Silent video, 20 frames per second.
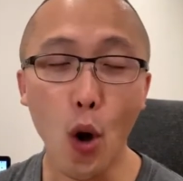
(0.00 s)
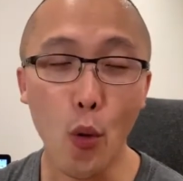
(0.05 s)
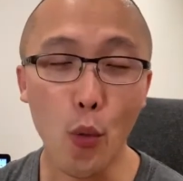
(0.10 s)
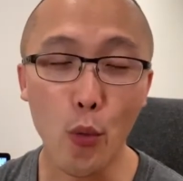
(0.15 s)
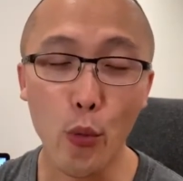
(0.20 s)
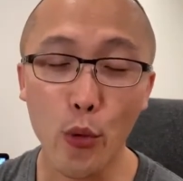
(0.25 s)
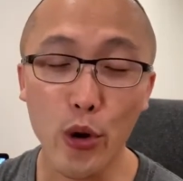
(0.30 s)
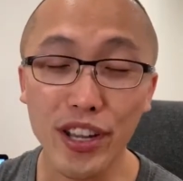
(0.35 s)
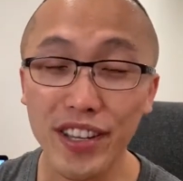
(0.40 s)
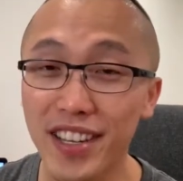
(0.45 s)

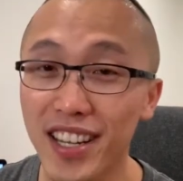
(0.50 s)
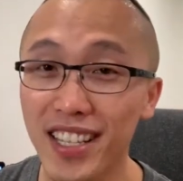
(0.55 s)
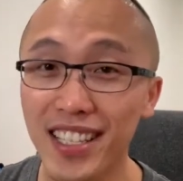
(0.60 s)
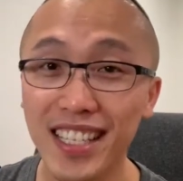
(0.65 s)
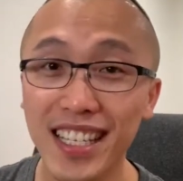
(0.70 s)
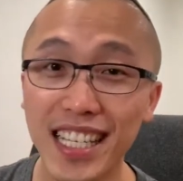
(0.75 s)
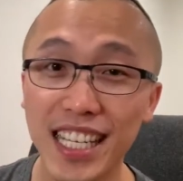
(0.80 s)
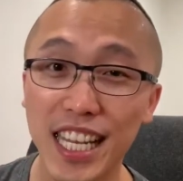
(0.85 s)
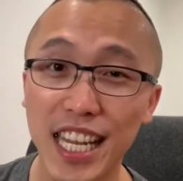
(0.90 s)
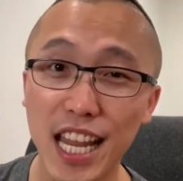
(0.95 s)
What
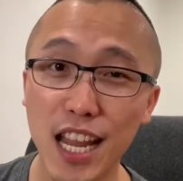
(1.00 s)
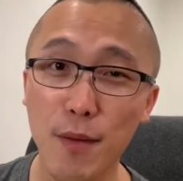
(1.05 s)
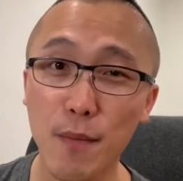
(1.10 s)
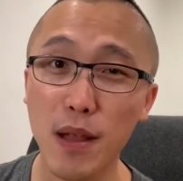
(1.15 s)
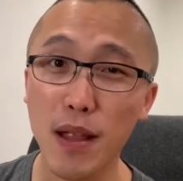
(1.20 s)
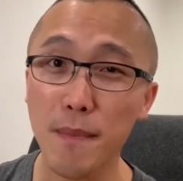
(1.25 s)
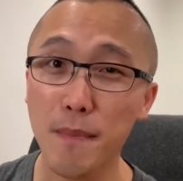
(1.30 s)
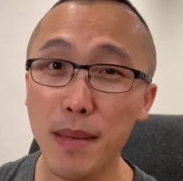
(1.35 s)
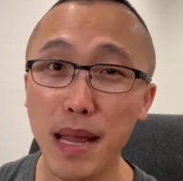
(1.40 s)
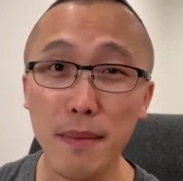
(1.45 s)
doesn't kill
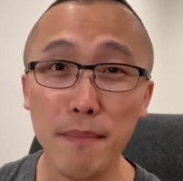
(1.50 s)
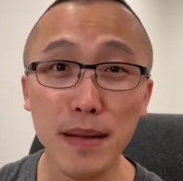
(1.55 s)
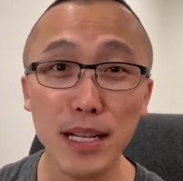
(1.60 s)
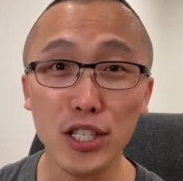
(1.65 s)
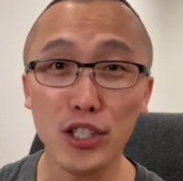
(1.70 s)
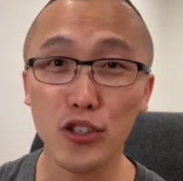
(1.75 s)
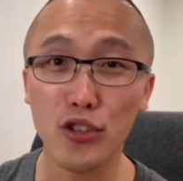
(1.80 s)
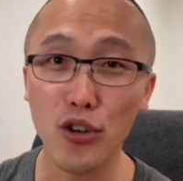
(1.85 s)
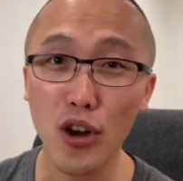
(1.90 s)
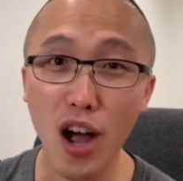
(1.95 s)
me make me
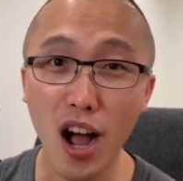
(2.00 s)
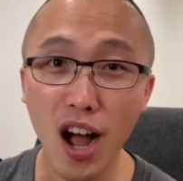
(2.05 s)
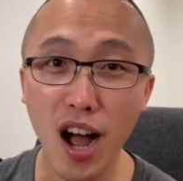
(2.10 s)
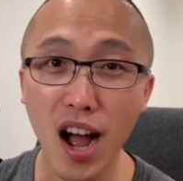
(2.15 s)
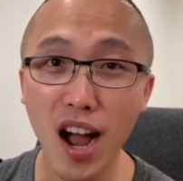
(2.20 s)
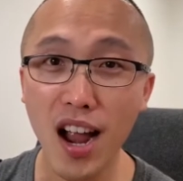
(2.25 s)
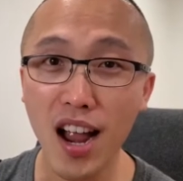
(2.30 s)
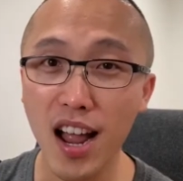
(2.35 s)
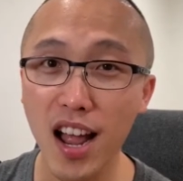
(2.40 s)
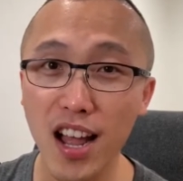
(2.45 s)

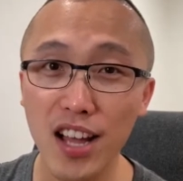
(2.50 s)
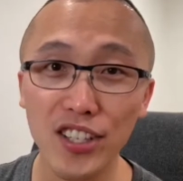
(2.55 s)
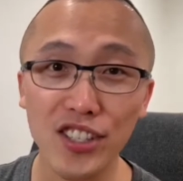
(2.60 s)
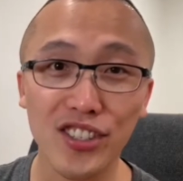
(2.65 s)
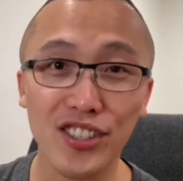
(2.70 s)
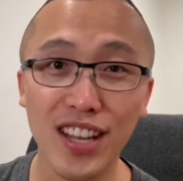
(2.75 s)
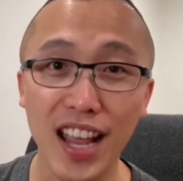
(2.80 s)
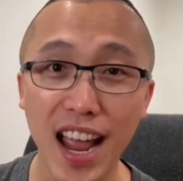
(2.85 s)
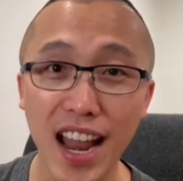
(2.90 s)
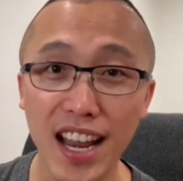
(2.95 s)
stronger,
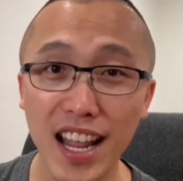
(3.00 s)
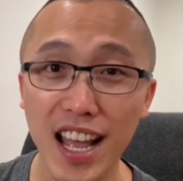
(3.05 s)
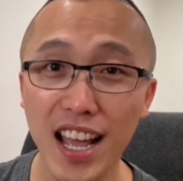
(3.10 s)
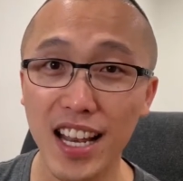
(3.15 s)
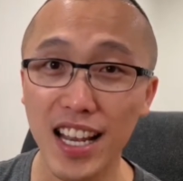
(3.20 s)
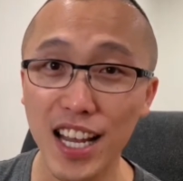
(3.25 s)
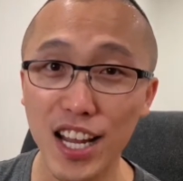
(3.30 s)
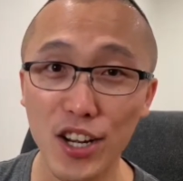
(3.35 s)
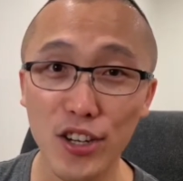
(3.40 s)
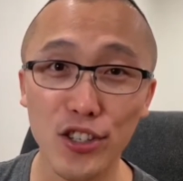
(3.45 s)
stand a
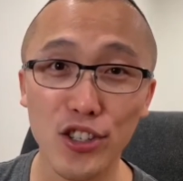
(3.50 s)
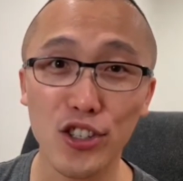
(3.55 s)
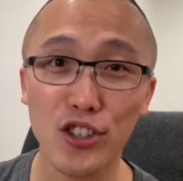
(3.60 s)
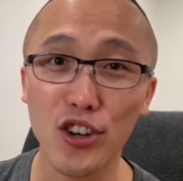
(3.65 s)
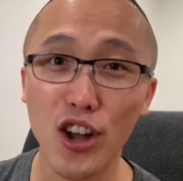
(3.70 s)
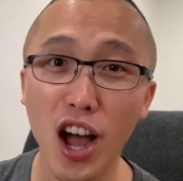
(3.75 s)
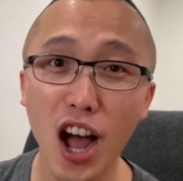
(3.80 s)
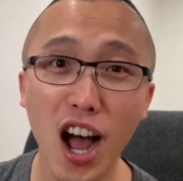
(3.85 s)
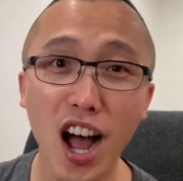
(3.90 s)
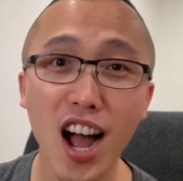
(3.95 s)
little
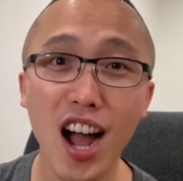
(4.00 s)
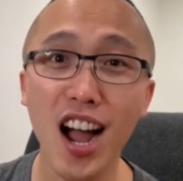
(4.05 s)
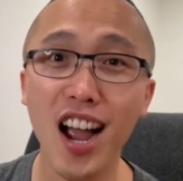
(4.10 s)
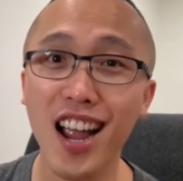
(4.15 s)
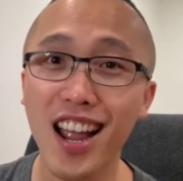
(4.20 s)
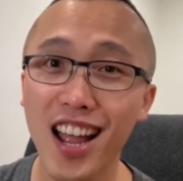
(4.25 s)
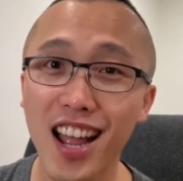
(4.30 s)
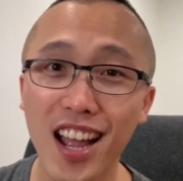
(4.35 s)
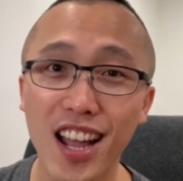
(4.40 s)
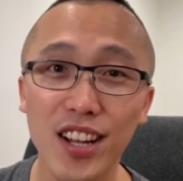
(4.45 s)

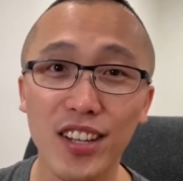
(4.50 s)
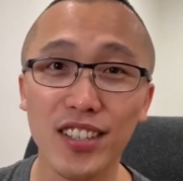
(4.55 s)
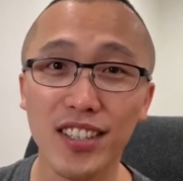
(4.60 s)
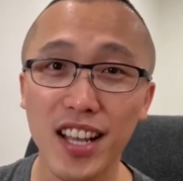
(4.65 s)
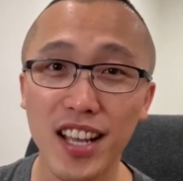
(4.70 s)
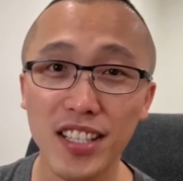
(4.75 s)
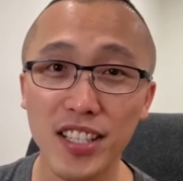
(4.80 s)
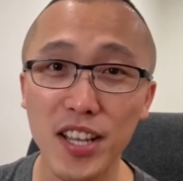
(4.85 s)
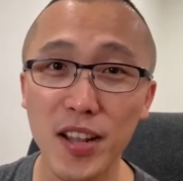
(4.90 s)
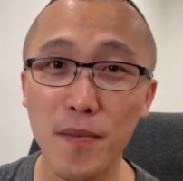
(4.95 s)
stronger
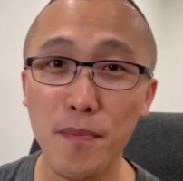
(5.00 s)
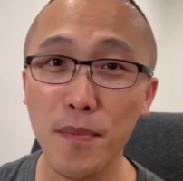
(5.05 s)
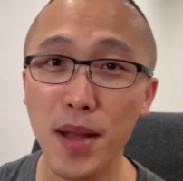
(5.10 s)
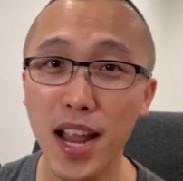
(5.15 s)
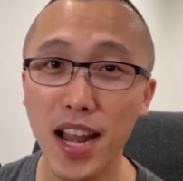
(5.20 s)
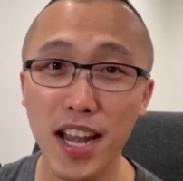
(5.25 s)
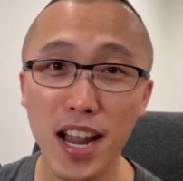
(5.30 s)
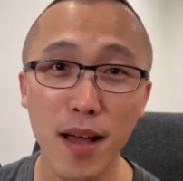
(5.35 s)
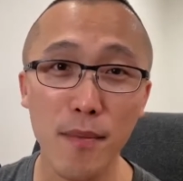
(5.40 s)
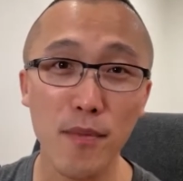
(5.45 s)
Doesn't
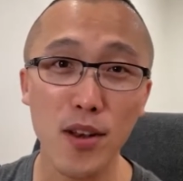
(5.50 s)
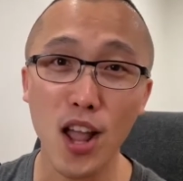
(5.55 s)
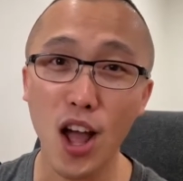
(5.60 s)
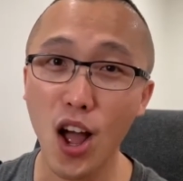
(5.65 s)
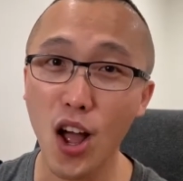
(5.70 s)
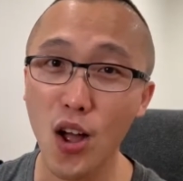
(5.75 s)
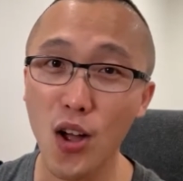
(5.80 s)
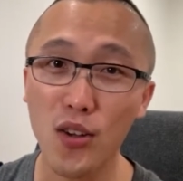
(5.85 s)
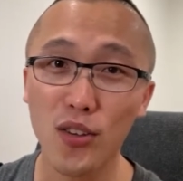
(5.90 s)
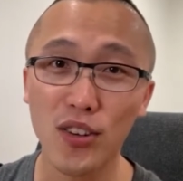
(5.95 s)
mean I'm
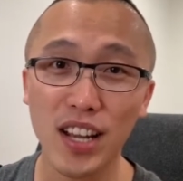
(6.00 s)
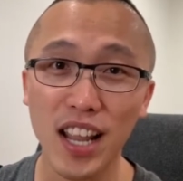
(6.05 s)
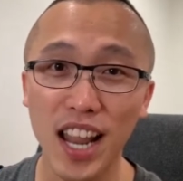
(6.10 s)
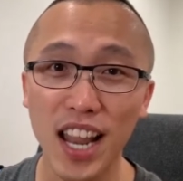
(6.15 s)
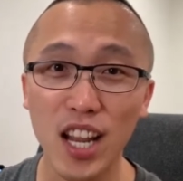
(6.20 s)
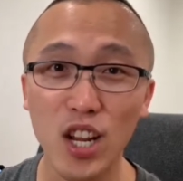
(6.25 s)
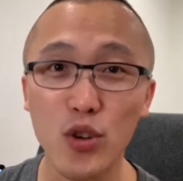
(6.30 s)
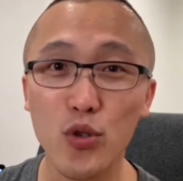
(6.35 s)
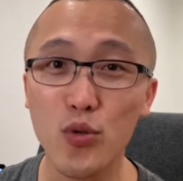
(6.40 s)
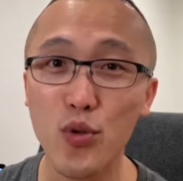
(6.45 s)

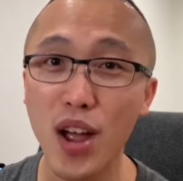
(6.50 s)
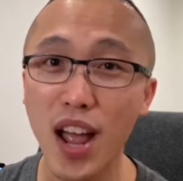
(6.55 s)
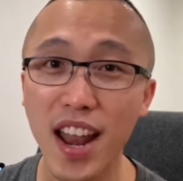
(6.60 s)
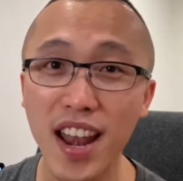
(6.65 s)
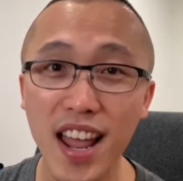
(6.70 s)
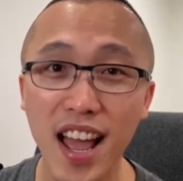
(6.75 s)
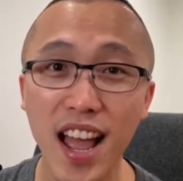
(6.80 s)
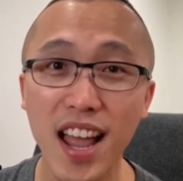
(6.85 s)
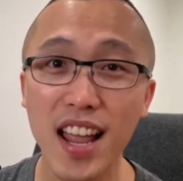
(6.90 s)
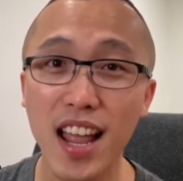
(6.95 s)
lonely
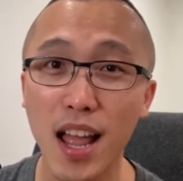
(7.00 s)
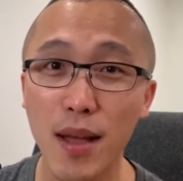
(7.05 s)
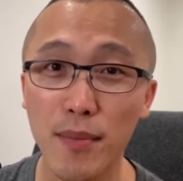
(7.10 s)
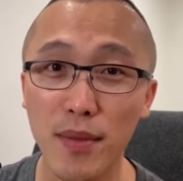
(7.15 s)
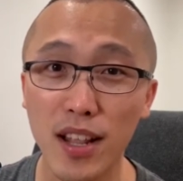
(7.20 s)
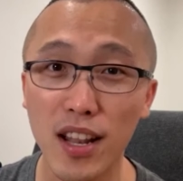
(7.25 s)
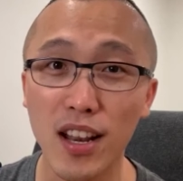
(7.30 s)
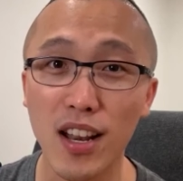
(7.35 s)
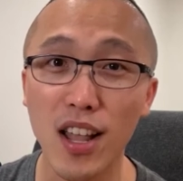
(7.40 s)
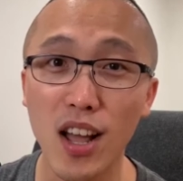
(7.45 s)
when I
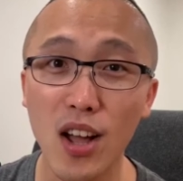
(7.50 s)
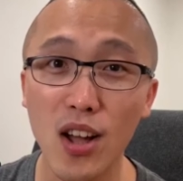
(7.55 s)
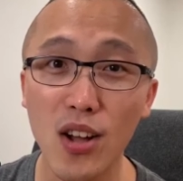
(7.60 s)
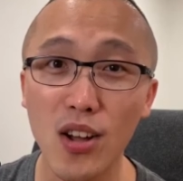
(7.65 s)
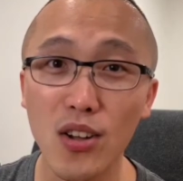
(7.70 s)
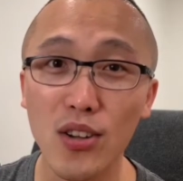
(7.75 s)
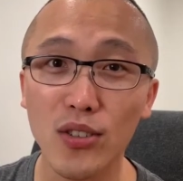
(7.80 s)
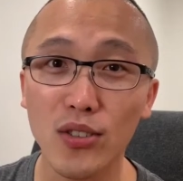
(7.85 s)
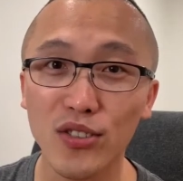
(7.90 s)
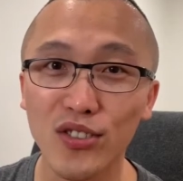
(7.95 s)
am
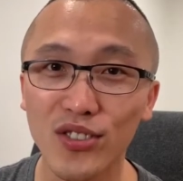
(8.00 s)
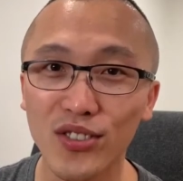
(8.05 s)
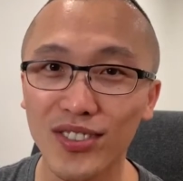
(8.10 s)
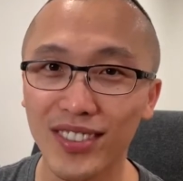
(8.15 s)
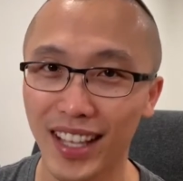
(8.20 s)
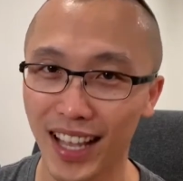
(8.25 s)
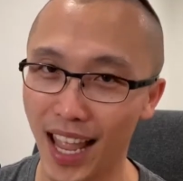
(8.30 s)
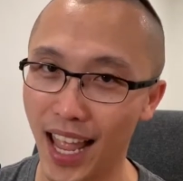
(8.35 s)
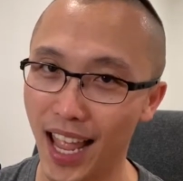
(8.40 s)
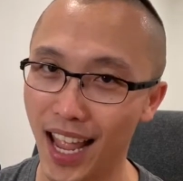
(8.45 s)

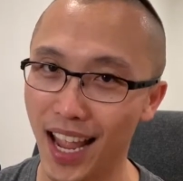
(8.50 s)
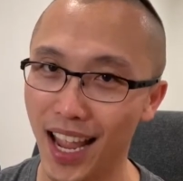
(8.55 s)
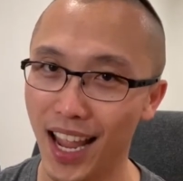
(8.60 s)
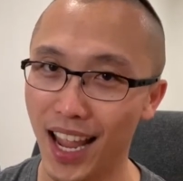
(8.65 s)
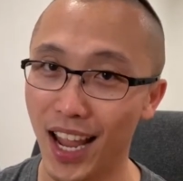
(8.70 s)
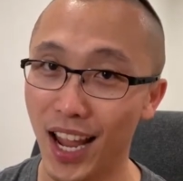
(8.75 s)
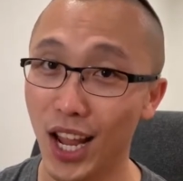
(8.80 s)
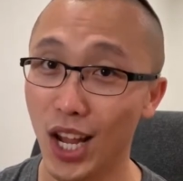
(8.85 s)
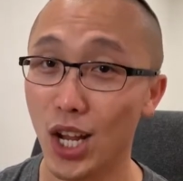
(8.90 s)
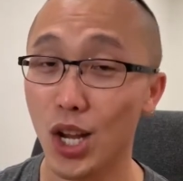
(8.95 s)
alone
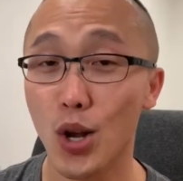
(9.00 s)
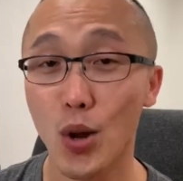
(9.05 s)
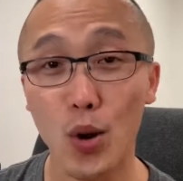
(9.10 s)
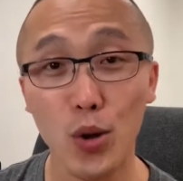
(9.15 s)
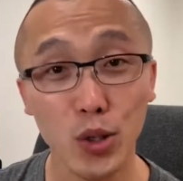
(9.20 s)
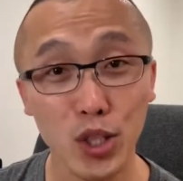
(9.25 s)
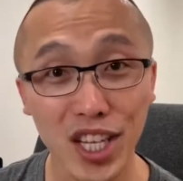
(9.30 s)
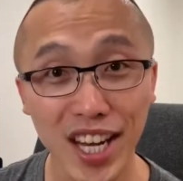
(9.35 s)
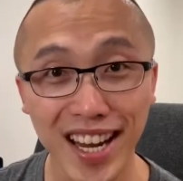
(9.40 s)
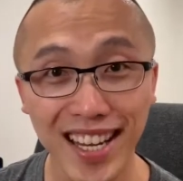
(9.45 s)
Now
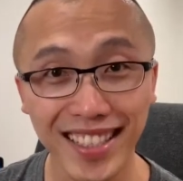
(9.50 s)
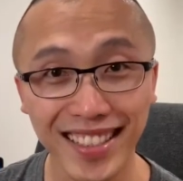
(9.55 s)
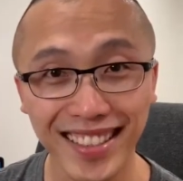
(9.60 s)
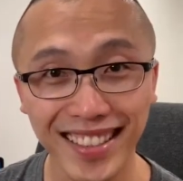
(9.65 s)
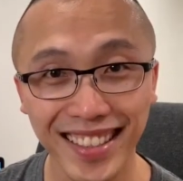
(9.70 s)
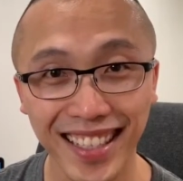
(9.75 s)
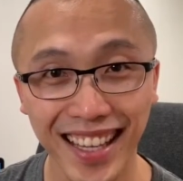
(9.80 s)
she is